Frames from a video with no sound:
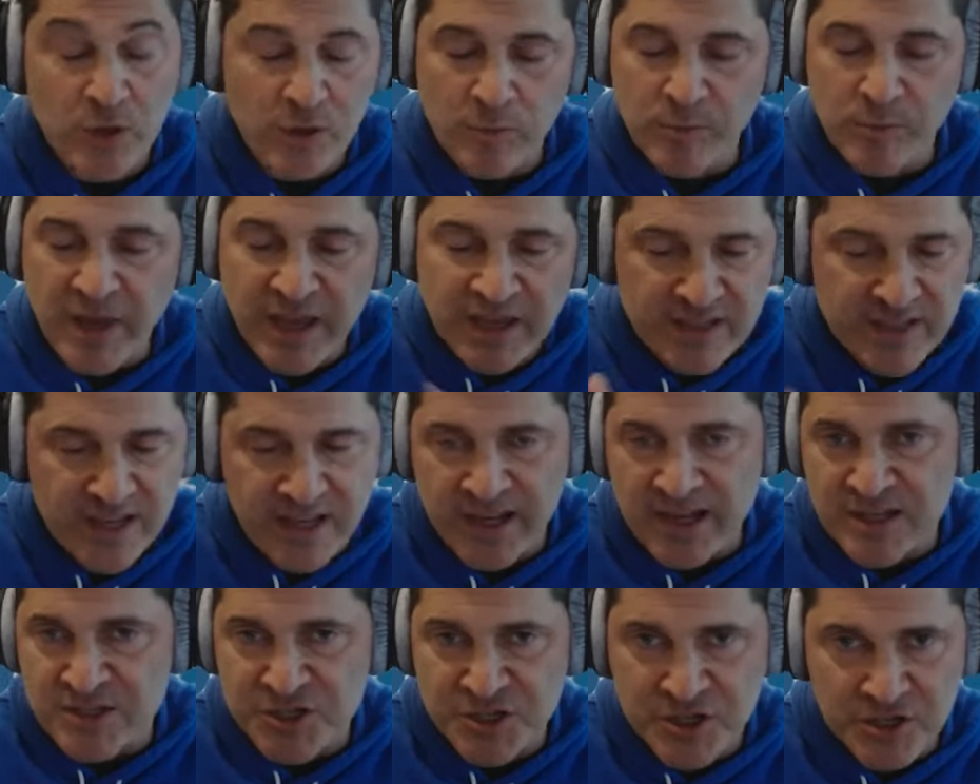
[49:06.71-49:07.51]
It'll make
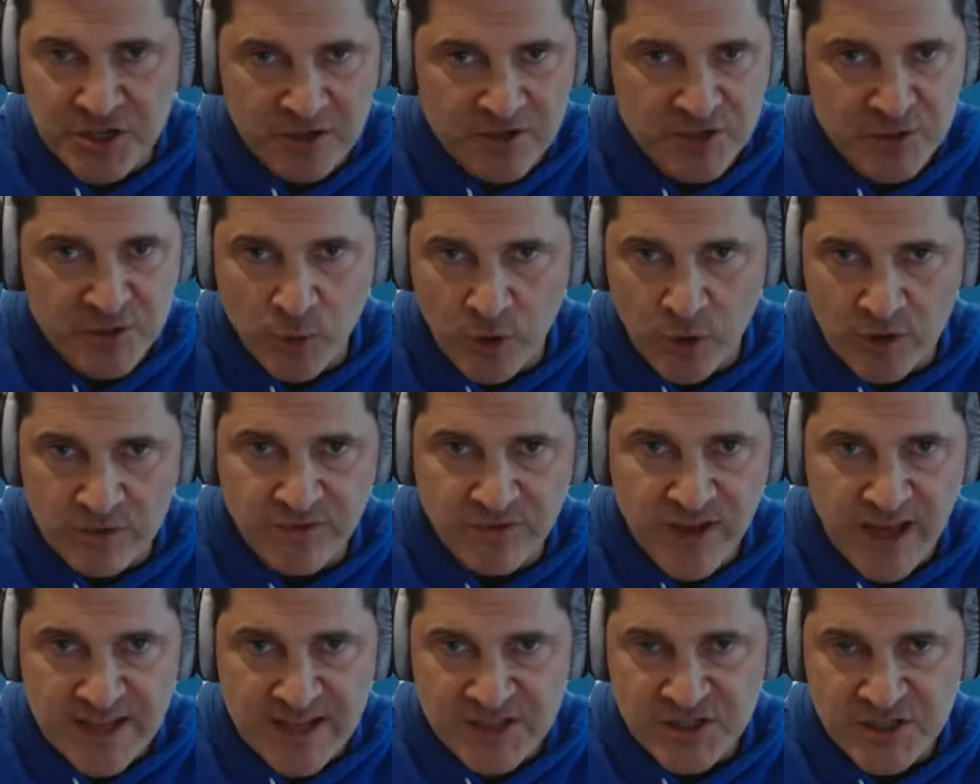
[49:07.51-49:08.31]
data engineers
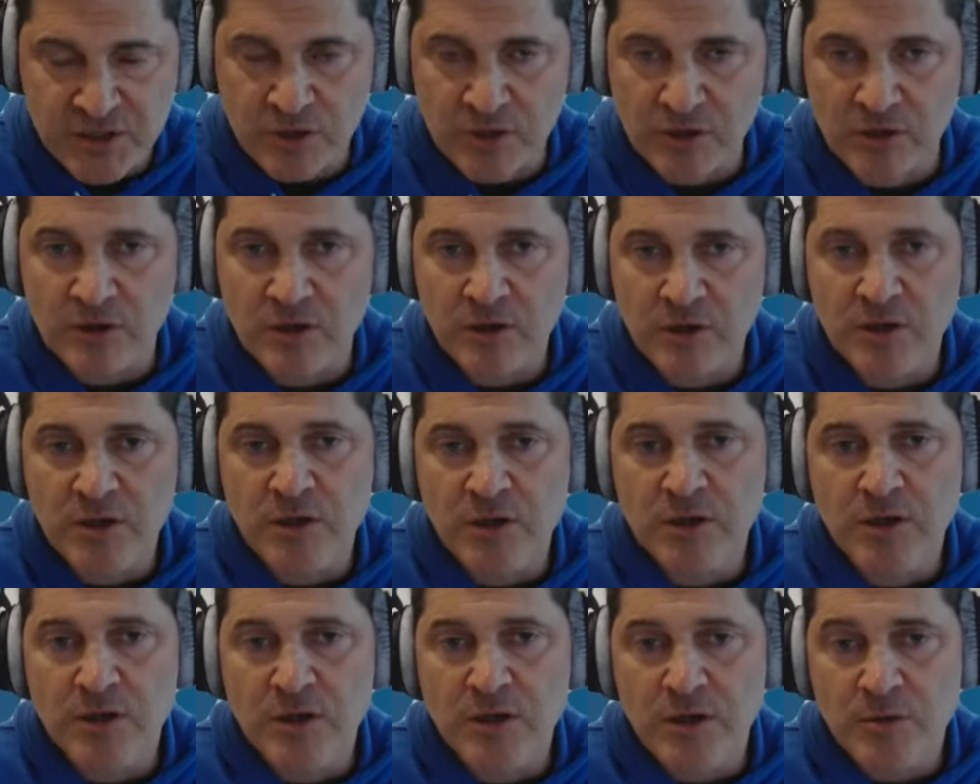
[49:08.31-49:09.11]
work faster,
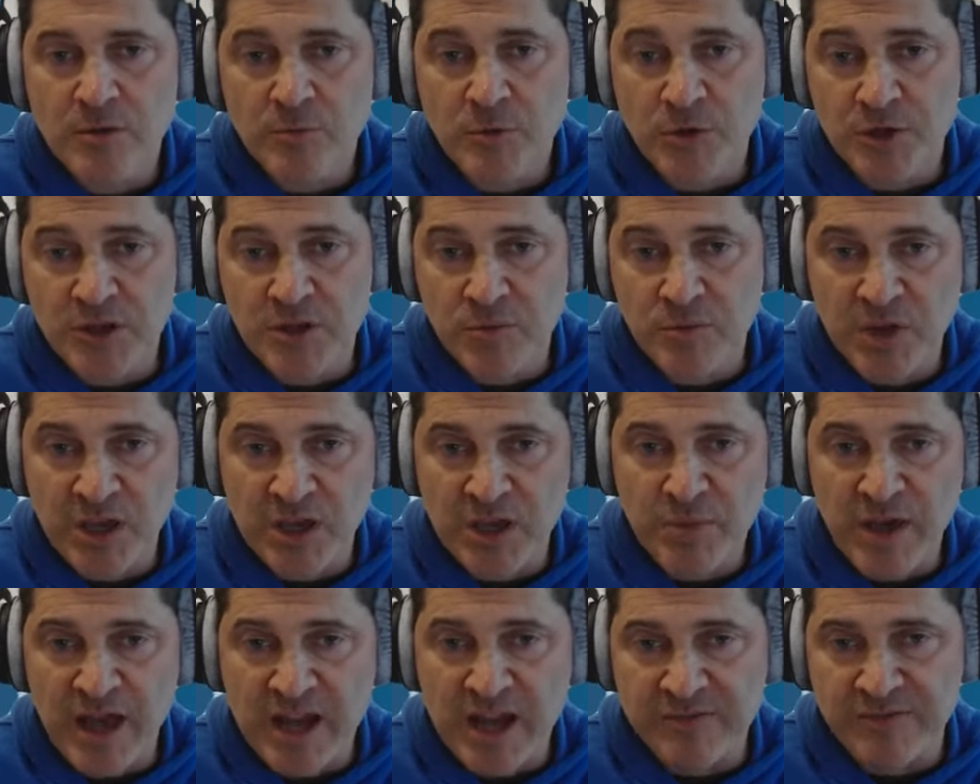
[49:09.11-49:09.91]
but the
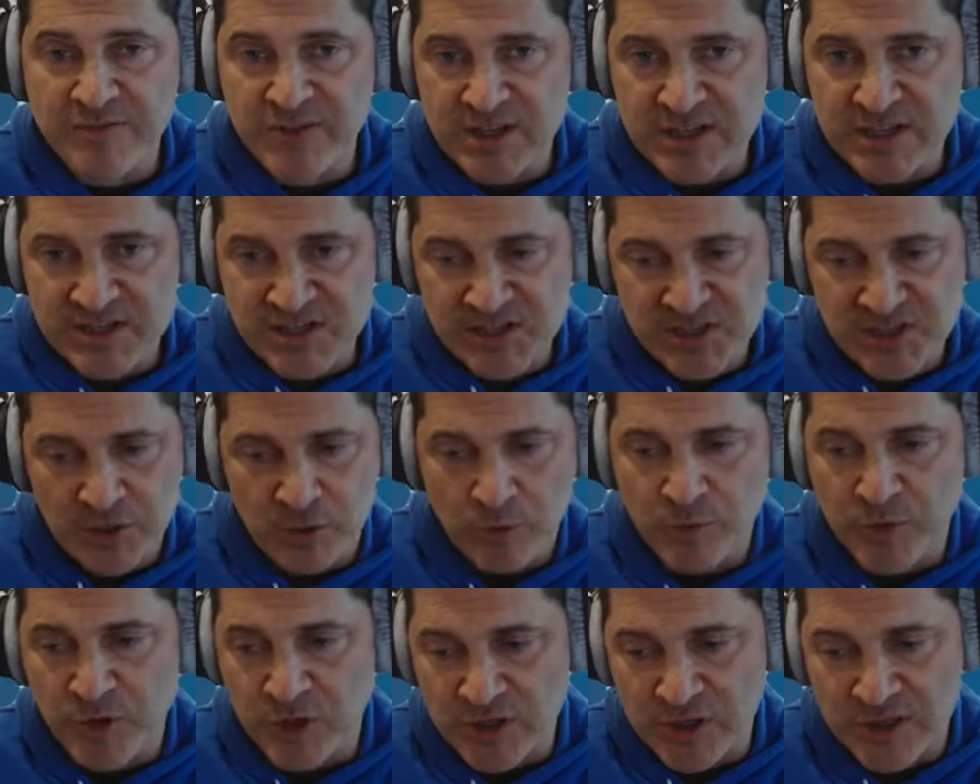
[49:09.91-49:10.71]
big benefit is
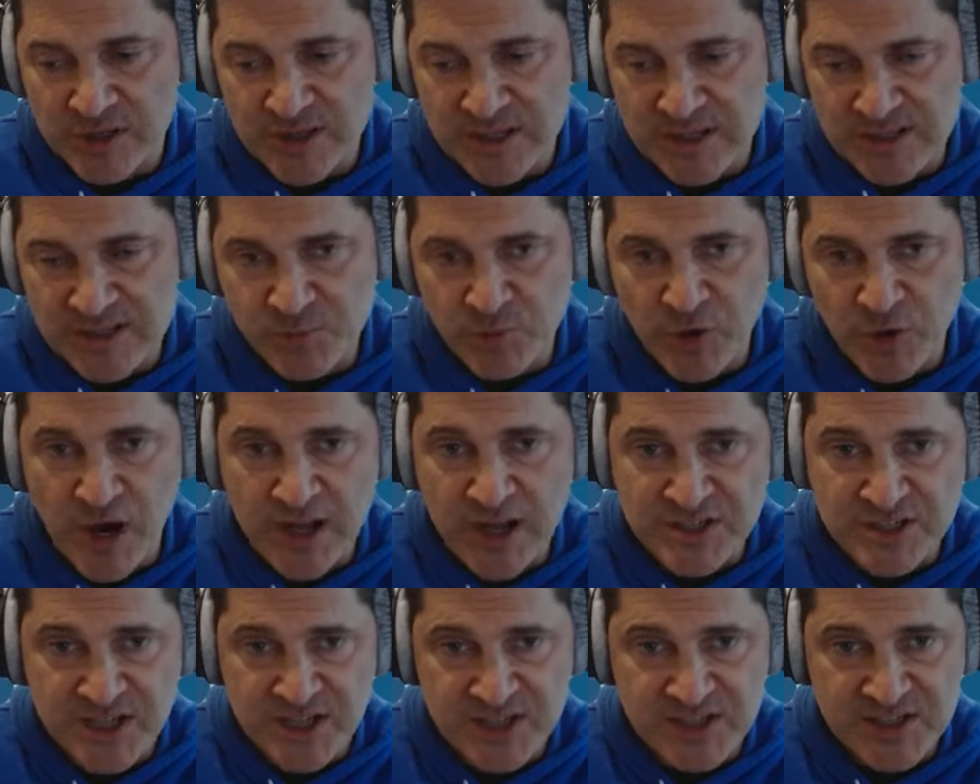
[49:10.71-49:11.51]
still building these
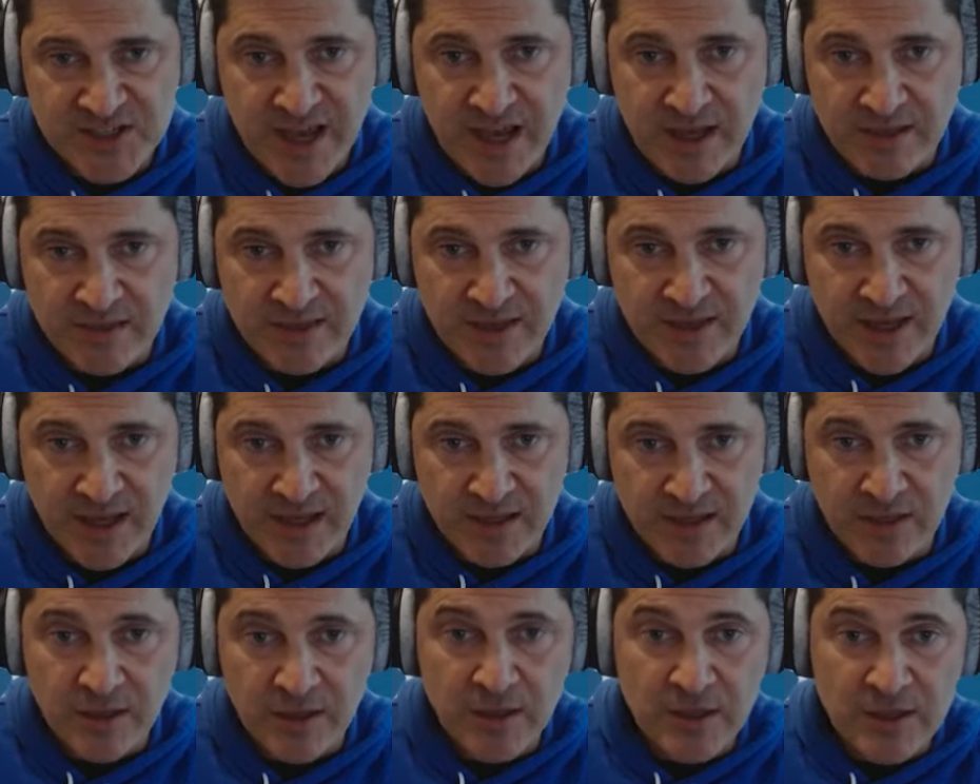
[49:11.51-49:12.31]
projects out
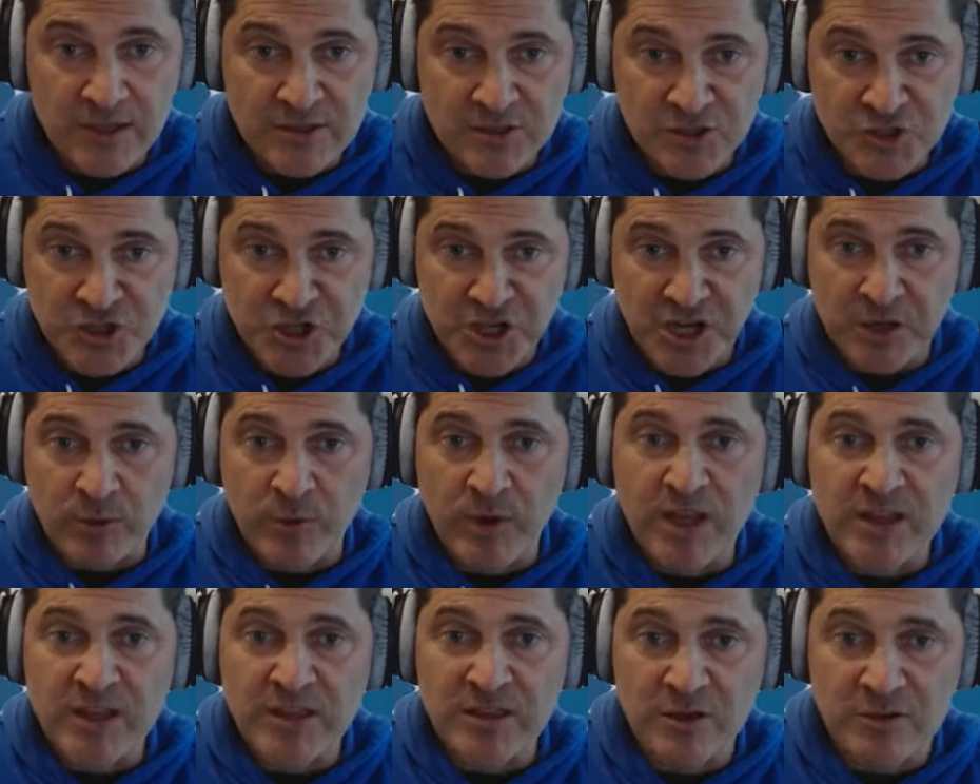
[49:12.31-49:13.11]
that
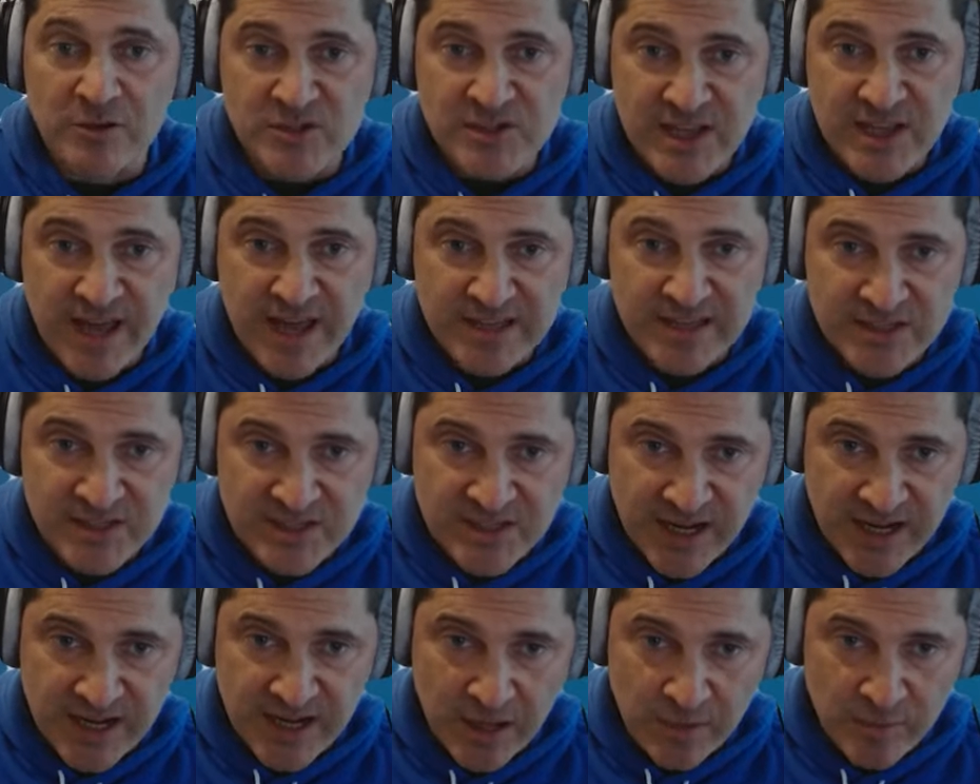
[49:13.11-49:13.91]
generate those
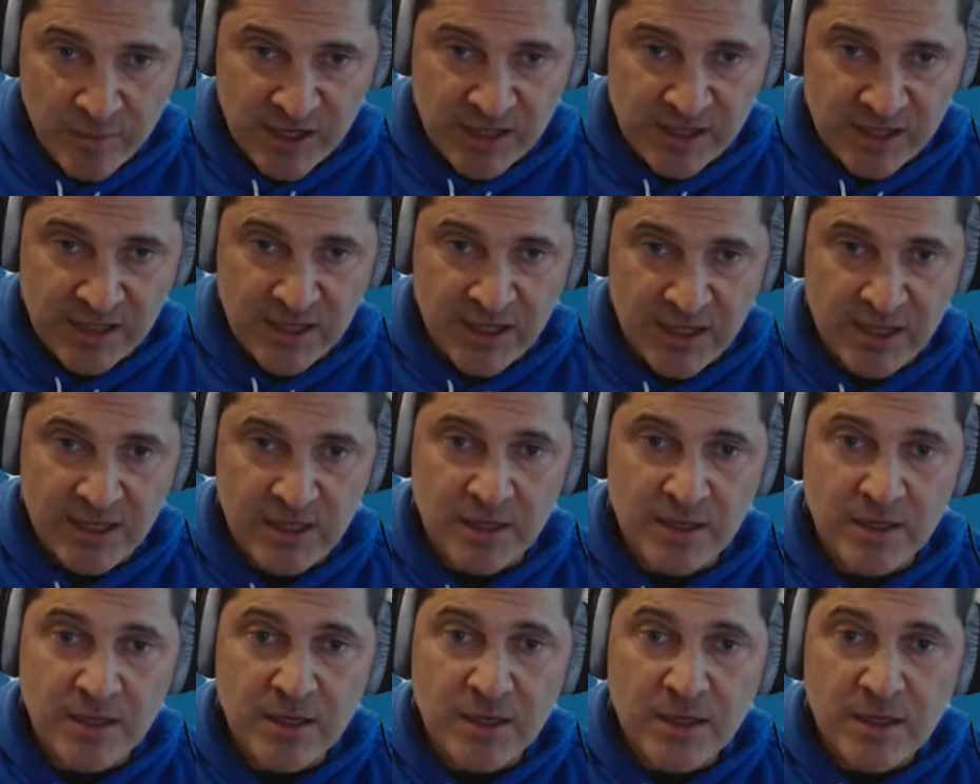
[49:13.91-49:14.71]
ads
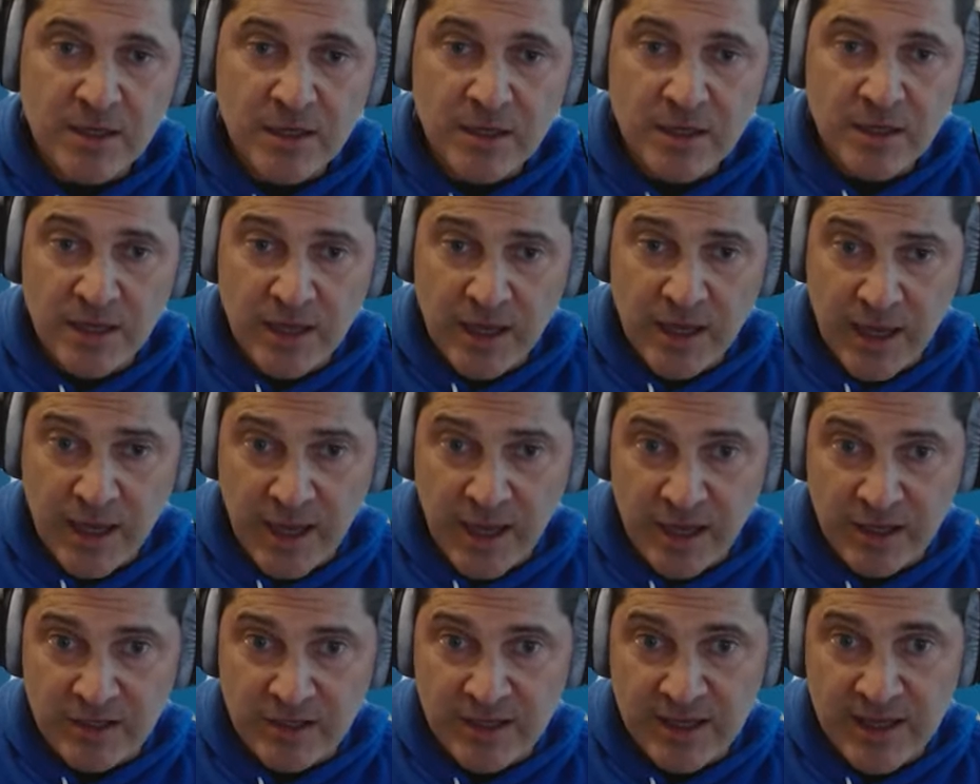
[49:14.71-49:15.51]
dynamically
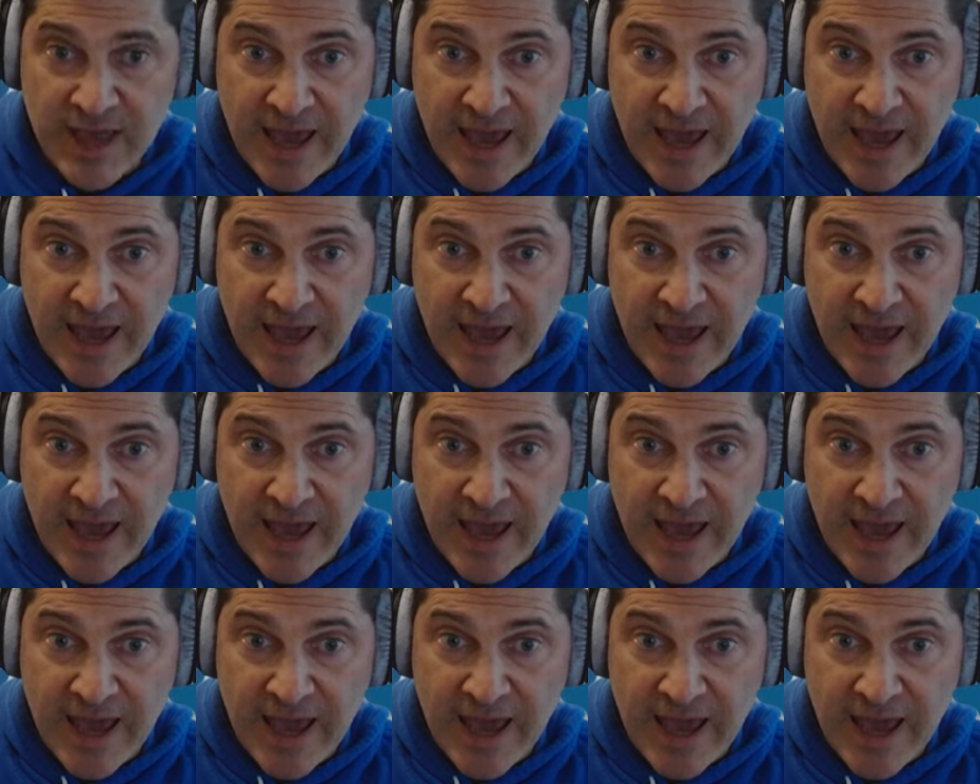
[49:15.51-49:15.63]
and